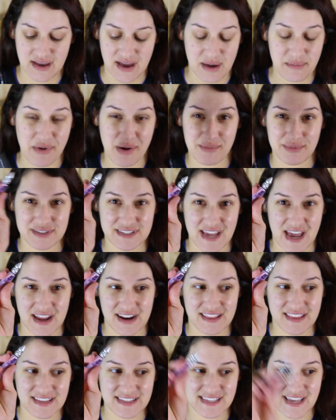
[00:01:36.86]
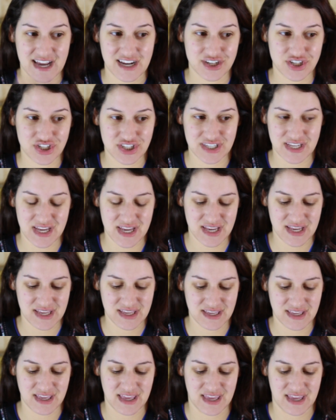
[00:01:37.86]
I'm almost out of this actually,
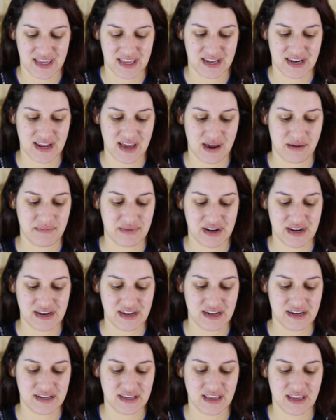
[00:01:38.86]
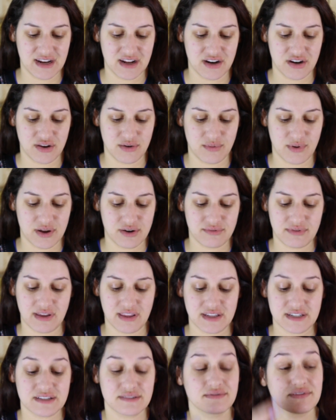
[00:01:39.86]
and I'm going to need to get a new one
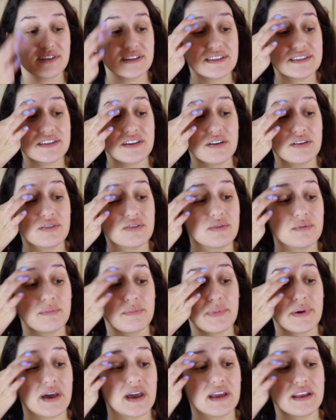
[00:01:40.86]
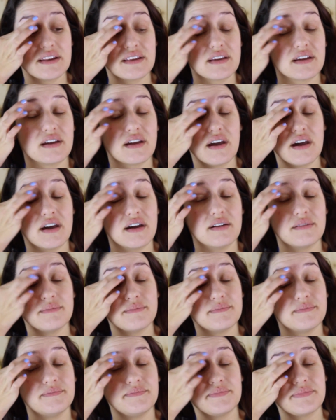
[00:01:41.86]
relatively soon. But
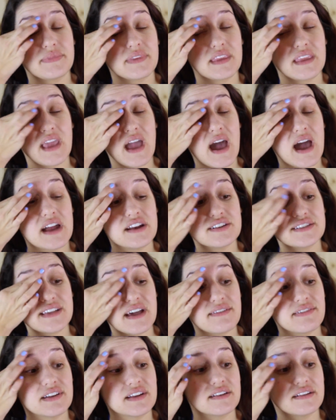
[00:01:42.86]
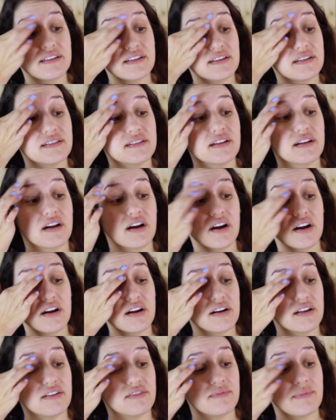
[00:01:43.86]
yeah, I just haven't
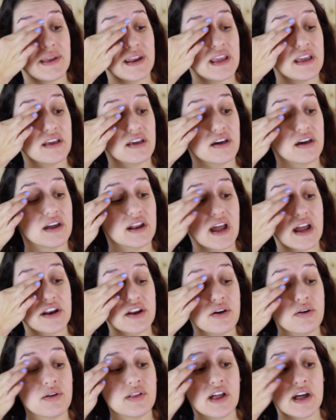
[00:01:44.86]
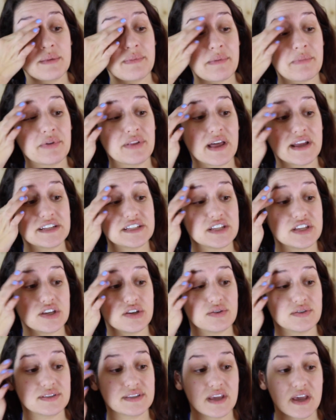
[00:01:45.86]
heard of many good. I know a lot of people like to
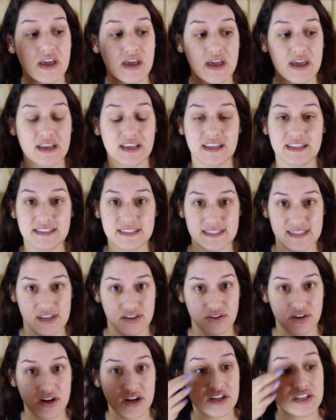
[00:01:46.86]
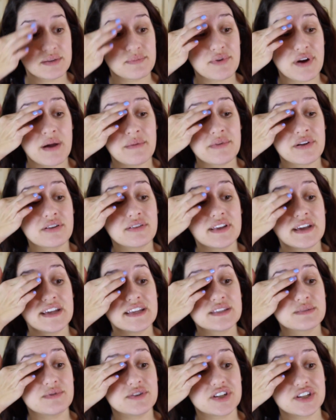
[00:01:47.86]
use concealer to prime their
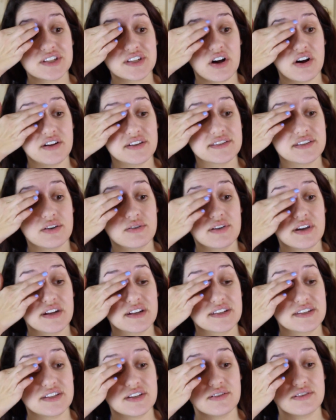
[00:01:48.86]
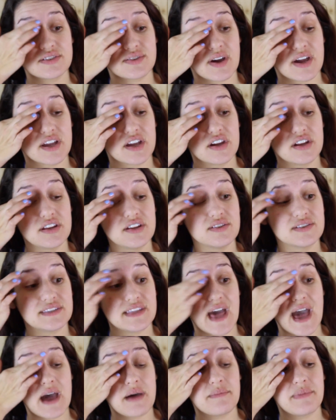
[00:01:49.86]
lids, which is also good too, so I could use
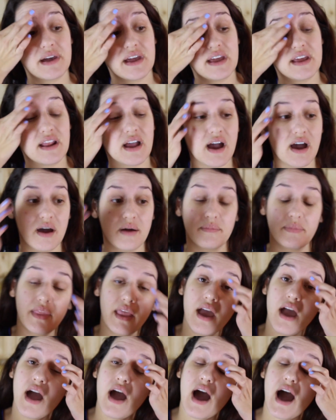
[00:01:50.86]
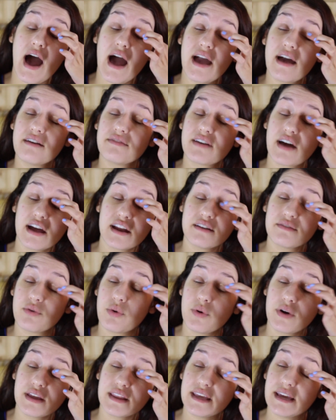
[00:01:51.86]
that, but I have kind of
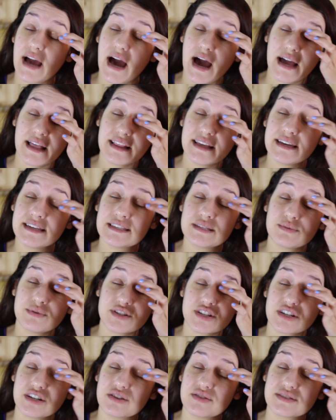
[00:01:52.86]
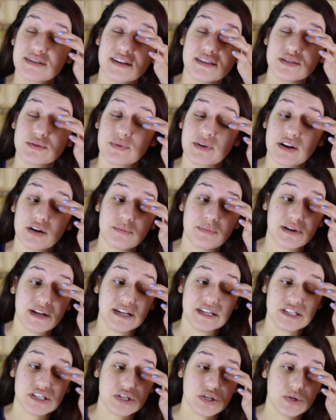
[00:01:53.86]
oily eyelids, which I know sounds weird, but
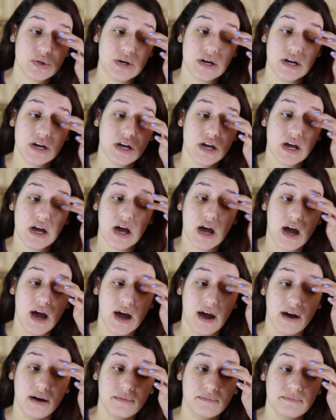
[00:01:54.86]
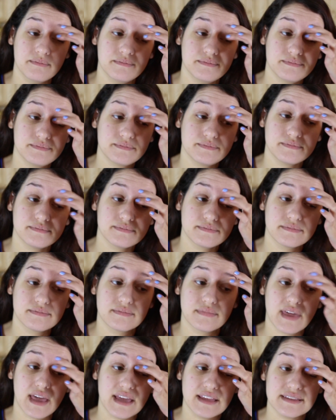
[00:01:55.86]
I do,
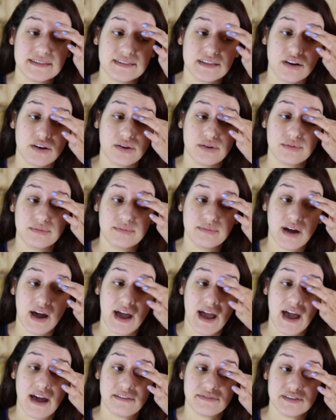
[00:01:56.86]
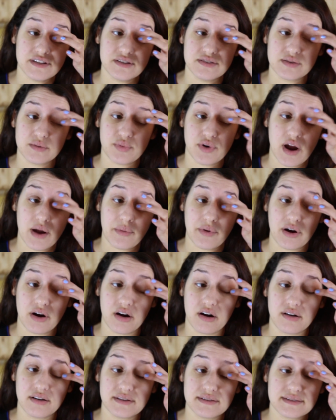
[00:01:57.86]
and so I have to use a primer
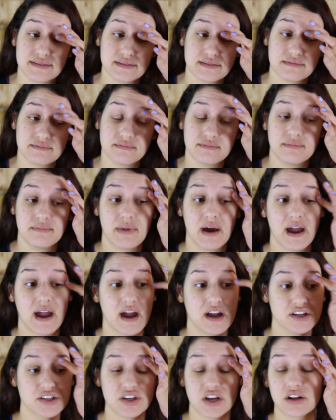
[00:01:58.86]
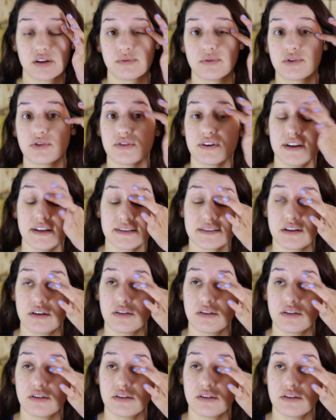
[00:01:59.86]
or else my eyeshadow will crease